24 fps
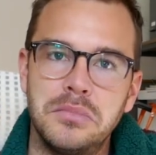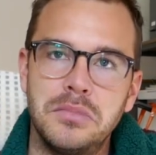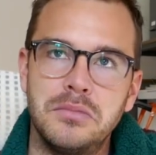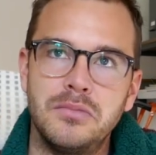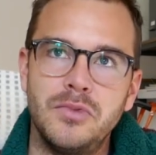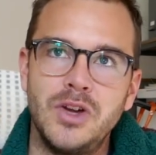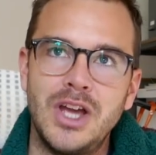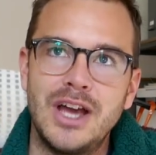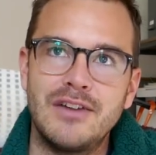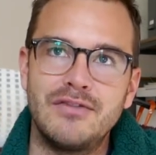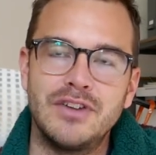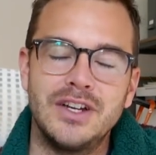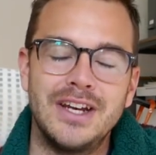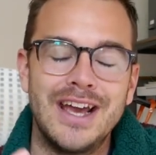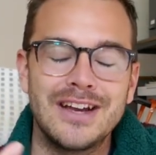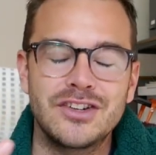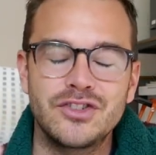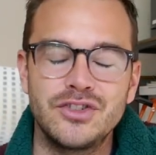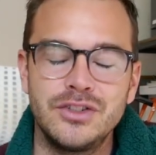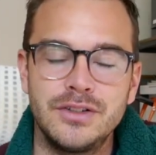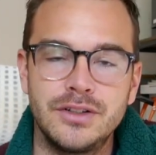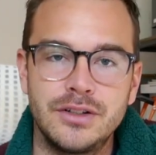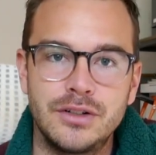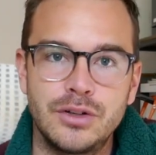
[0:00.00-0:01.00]
we have an
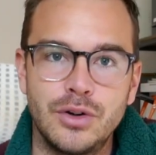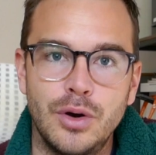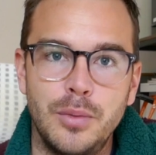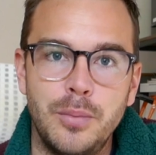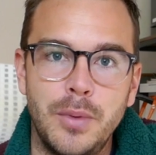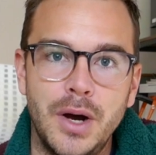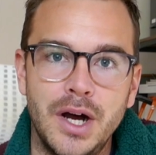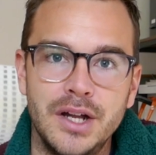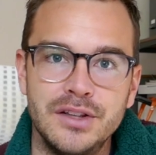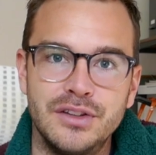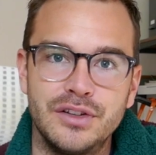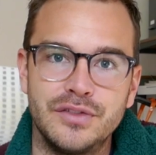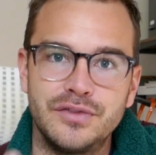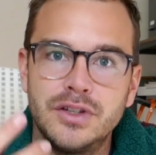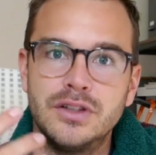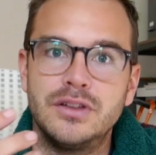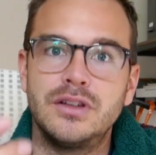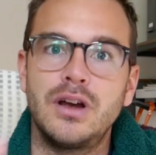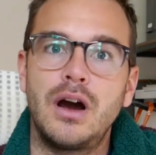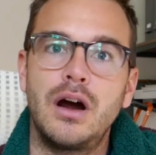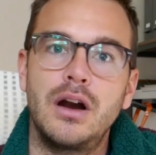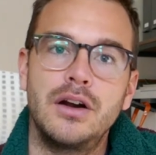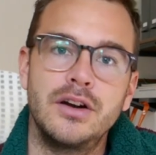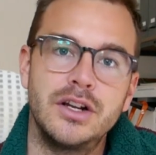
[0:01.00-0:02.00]
excellent command of the
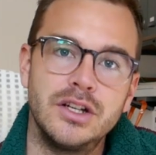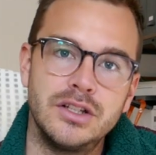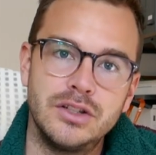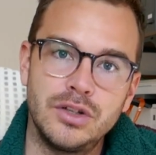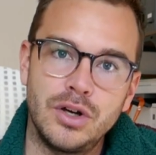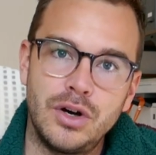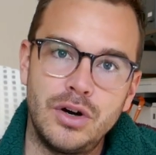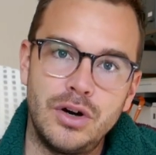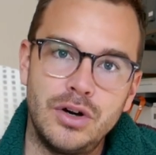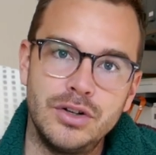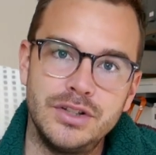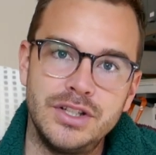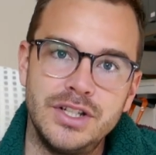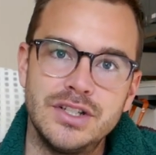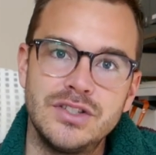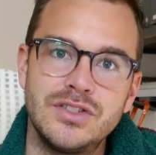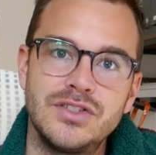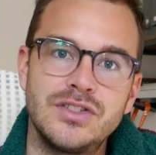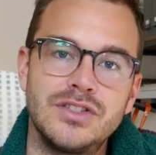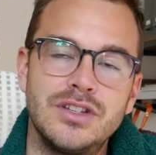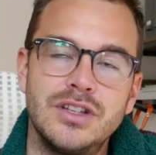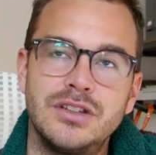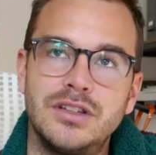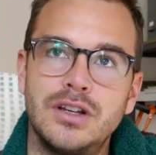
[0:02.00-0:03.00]
target
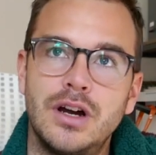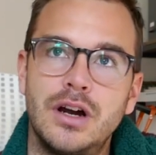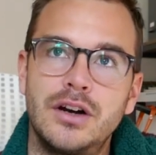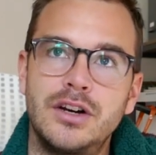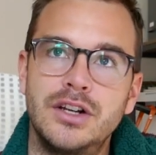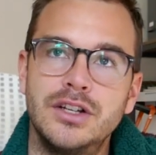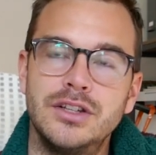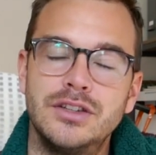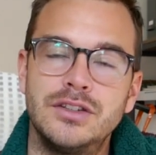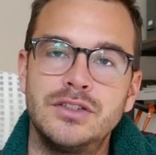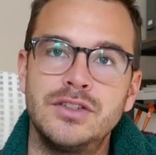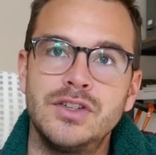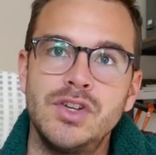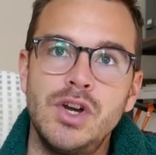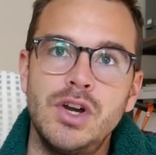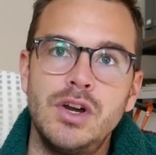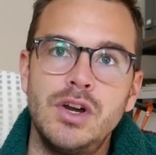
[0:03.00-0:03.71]
audience, the target.